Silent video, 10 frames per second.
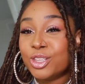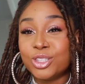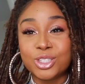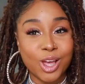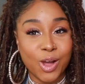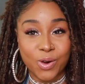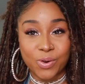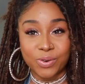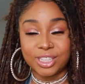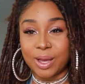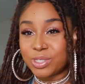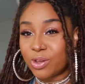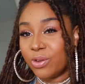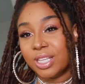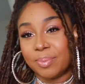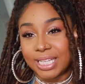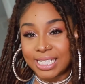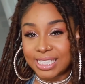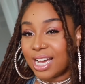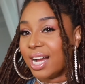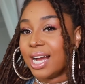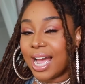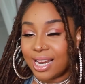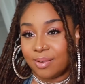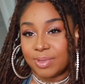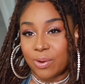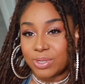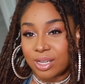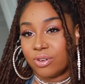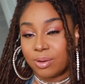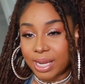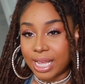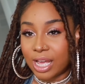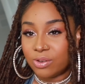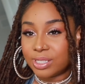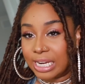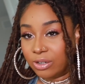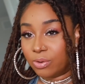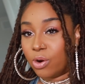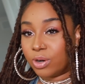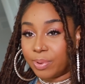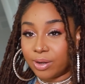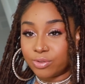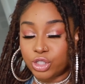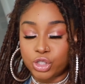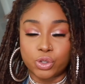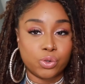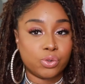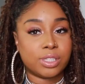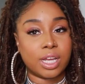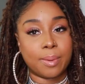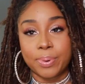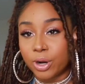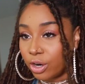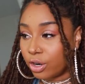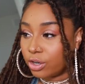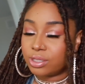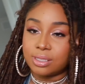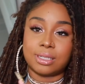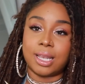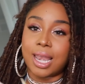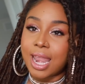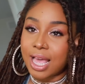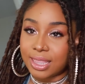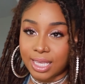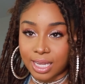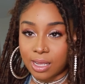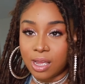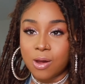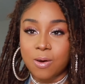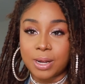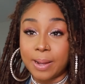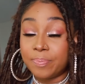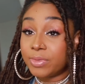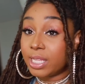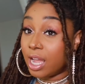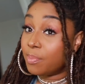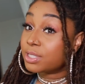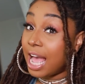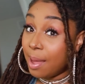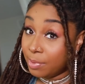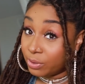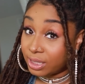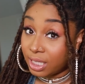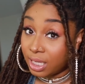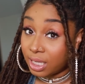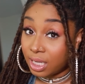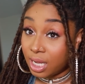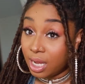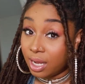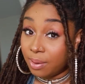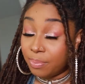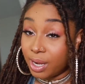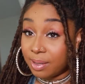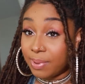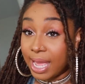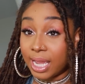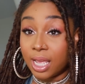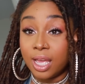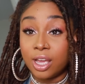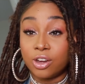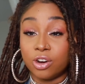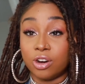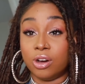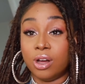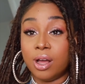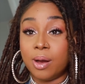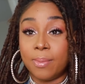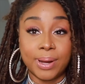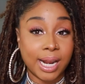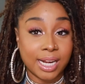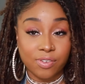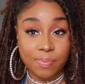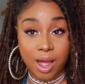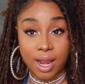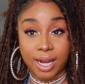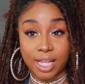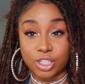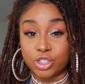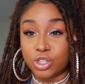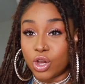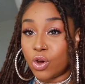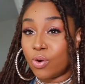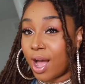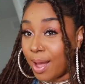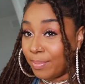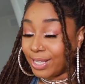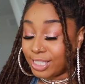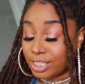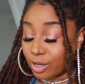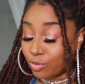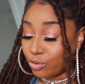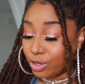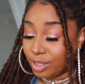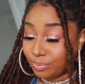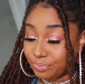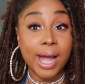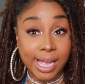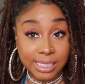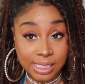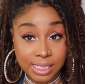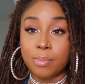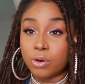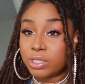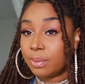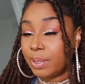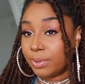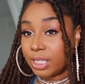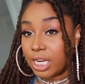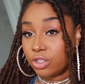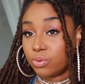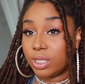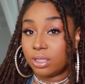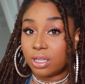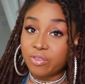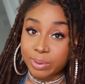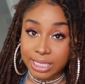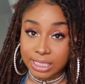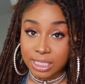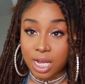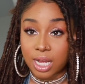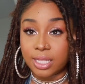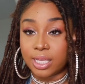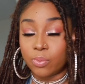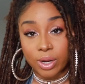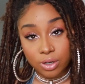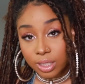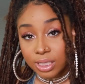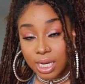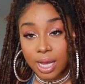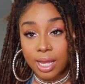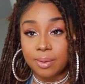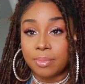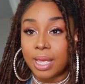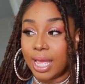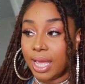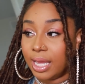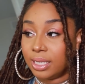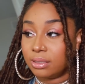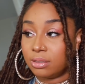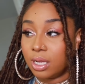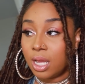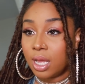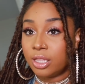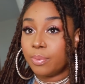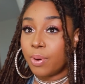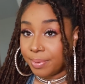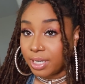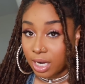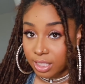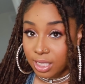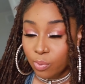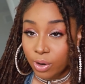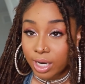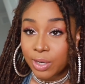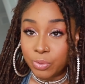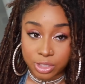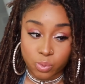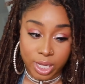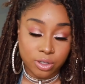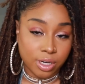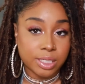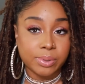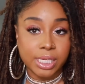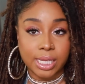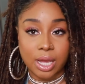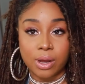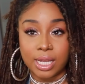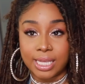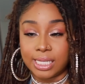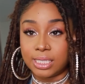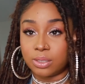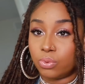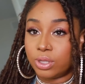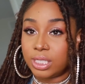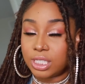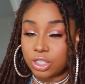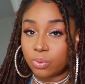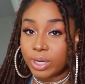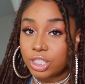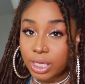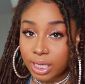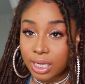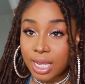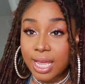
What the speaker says: So that was the only Balenciaga item that was ever in my house. I don't own a pair of shoes, not a purse, nothing. Okay, they almost got me with the bucket bag, girl, but I never bought it. So I'm Balenciaga free. But most of the people in the industry love Balenciaga. They wear it all the time and they're probably not going to stop wearing it, which is why they're not speaking out against the situation.